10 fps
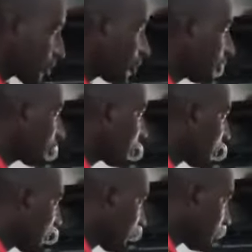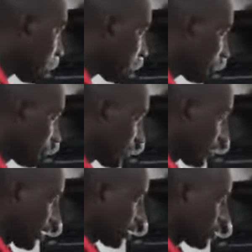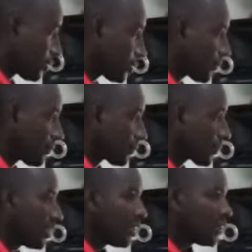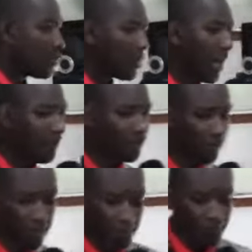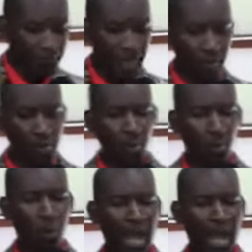Do you see what I'm saying? You have to be very